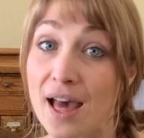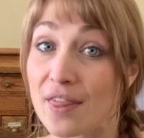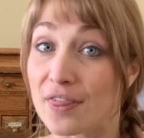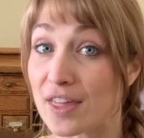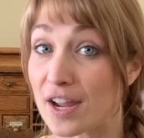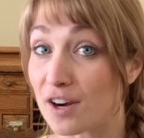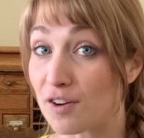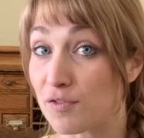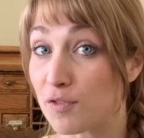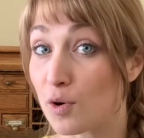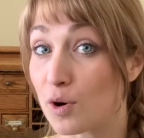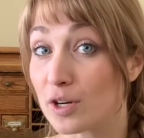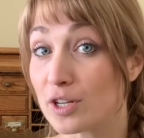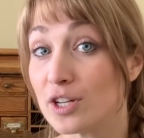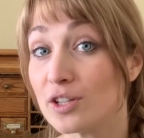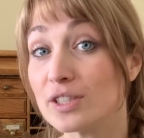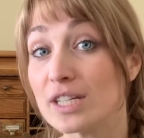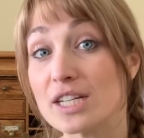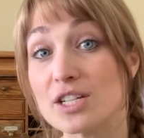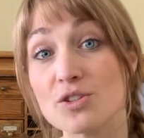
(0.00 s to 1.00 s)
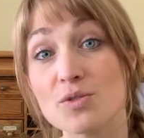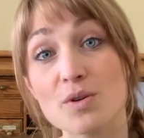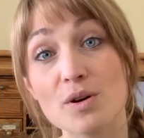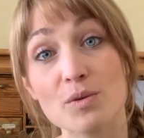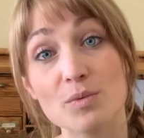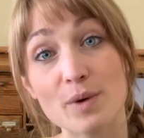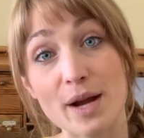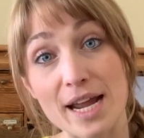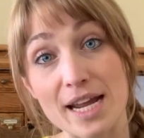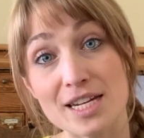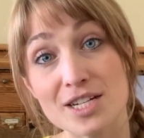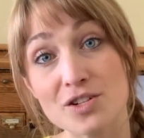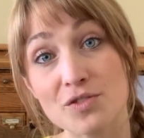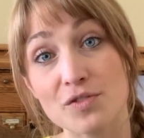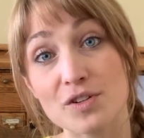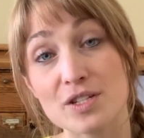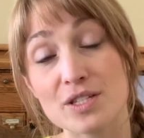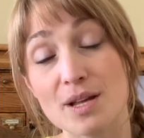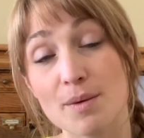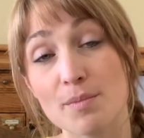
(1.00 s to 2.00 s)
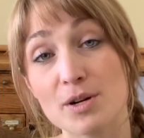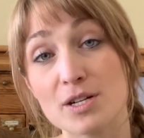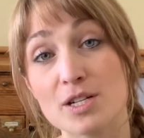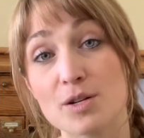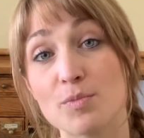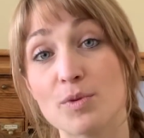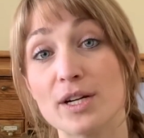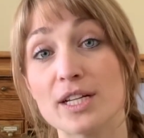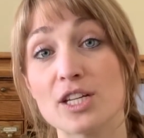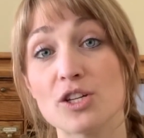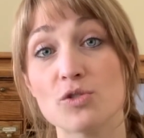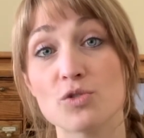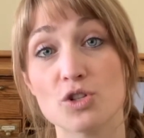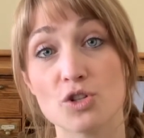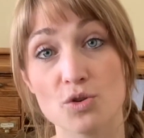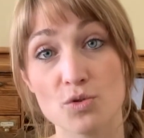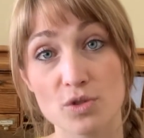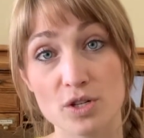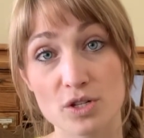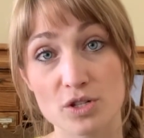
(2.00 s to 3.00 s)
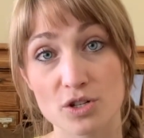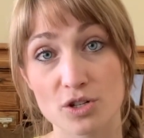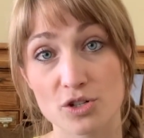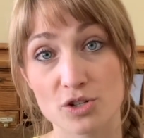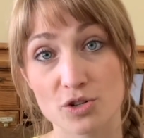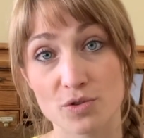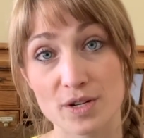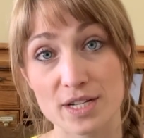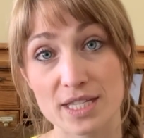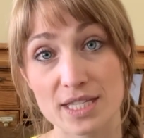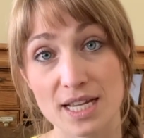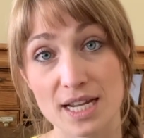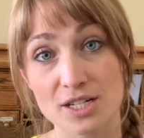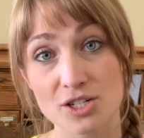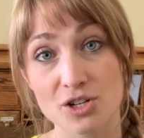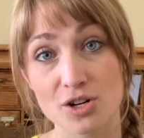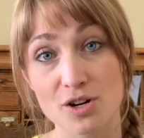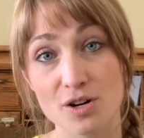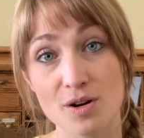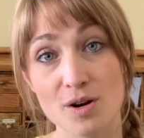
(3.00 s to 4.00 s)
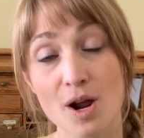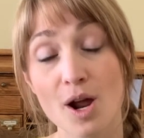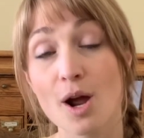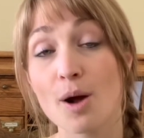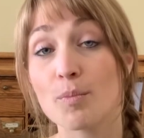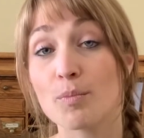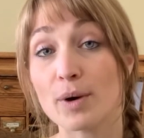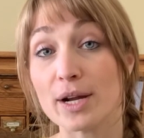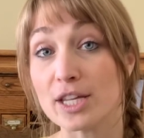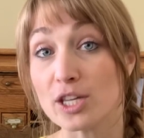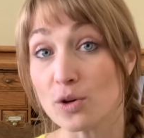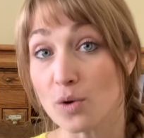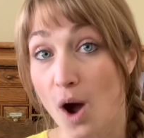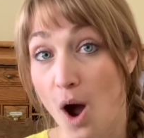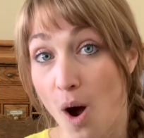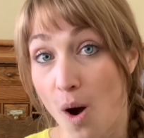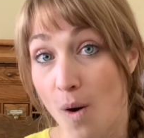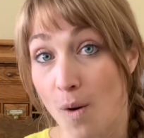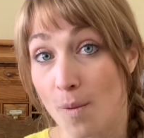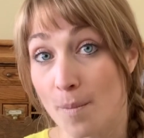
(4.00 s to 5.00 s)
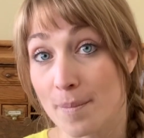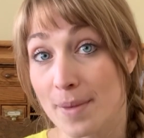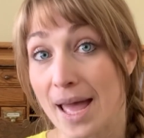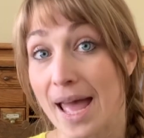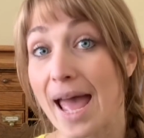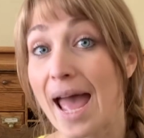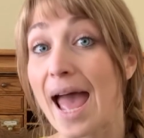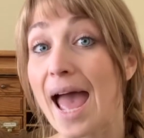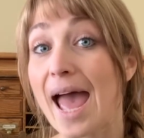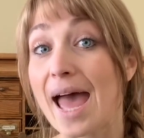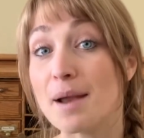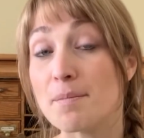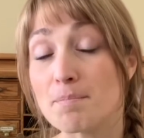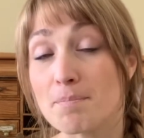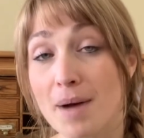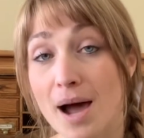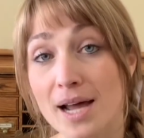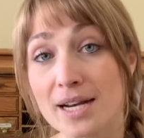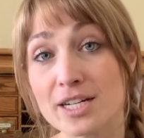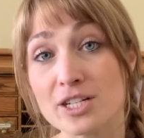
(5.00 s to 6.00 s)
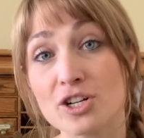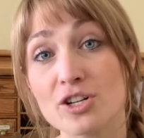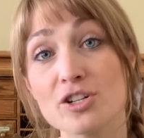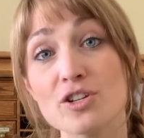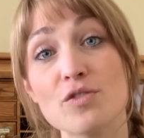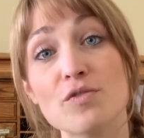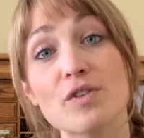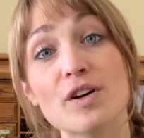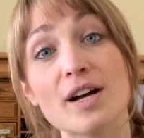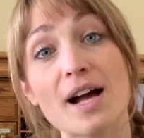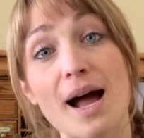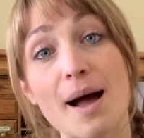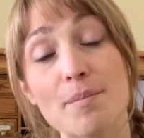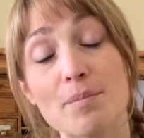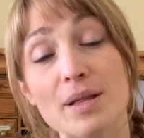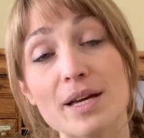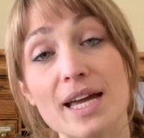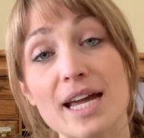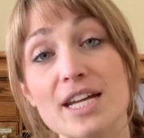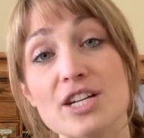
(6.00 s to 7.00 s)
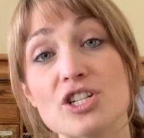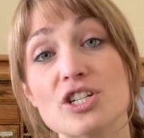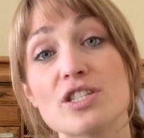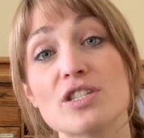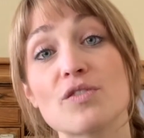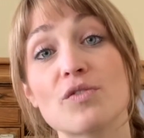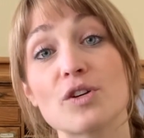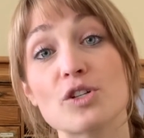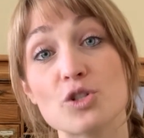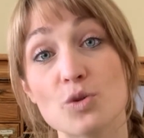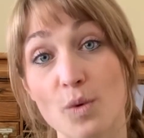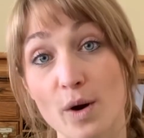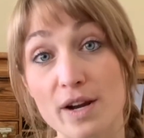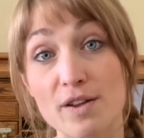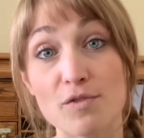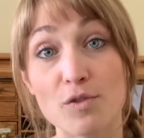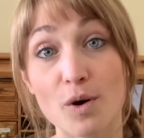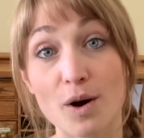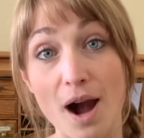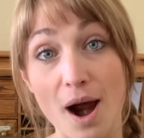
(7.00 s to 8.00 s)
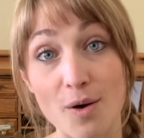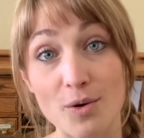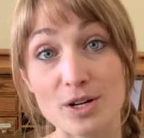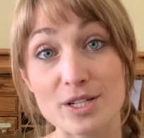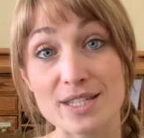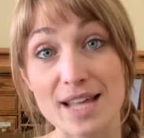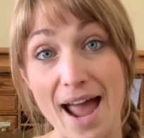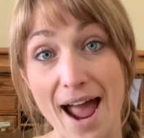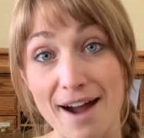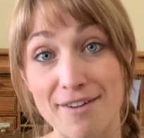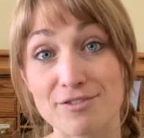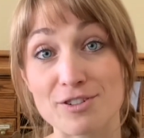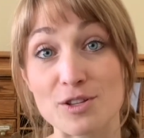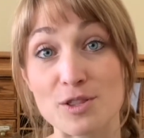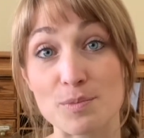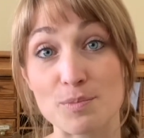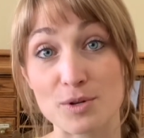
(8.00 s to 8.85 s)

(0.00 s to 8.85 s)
Therefore, you'll need to arrange for someone to bring you to the surgery center, bring you home, and monitor you for complications for 24 hours after the